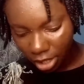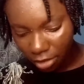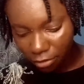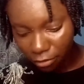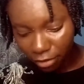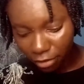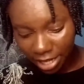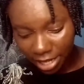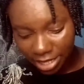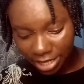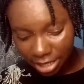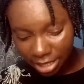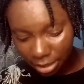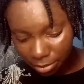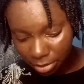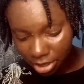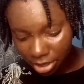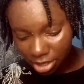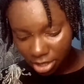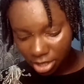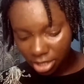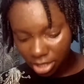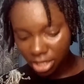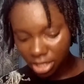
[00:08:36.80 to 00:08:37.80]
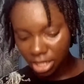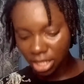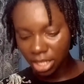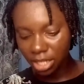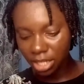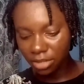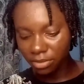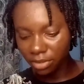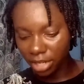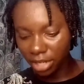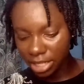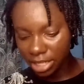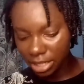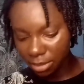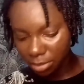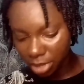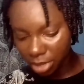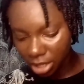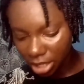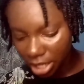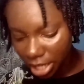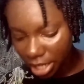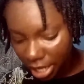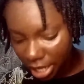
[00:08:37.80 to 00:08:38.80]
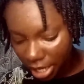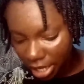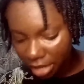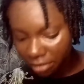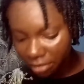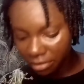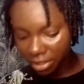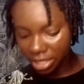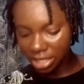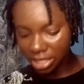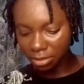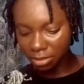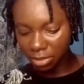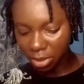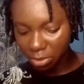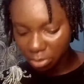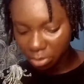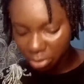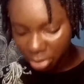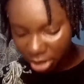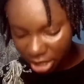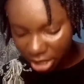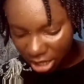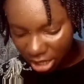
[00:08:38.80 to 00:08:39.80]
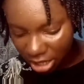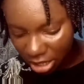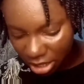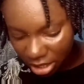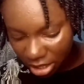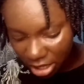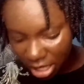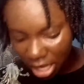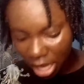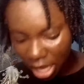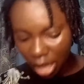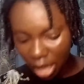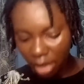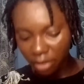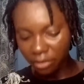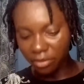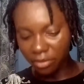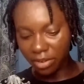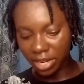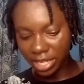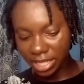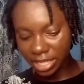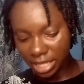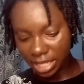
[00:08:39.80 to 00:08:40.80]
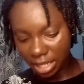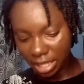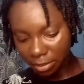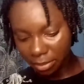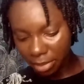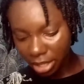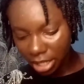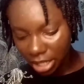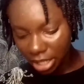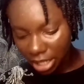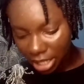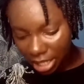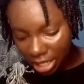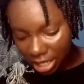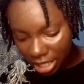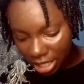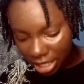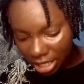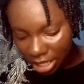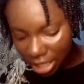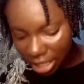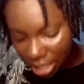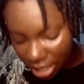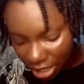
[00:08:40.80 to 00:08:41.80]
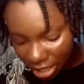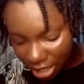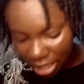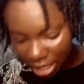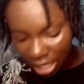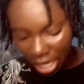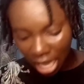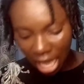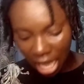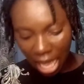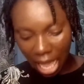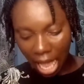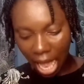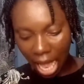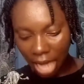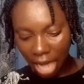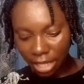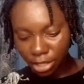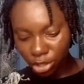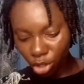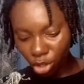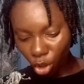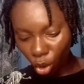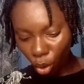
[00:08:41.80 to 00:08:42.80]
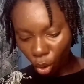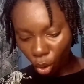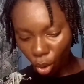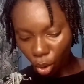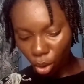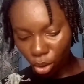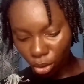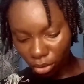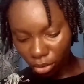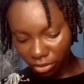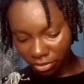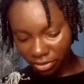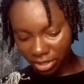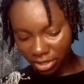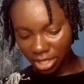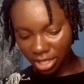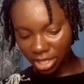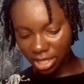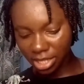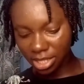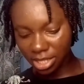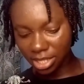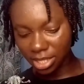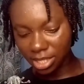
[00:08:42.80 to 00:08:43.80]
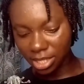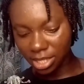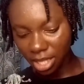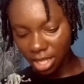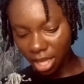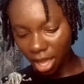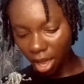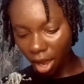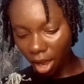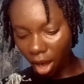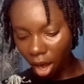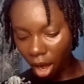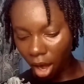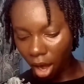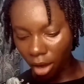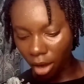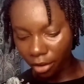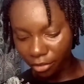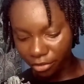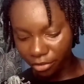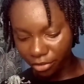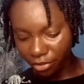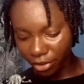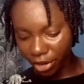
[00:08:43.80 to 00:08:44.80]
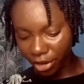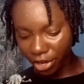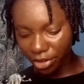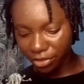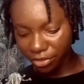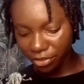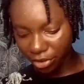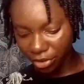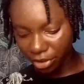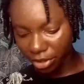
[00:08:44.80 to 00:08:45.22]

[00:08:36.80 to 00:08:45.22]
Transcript: vitamin C, vitamin A, vitamin B, vitamin E, and all of these are very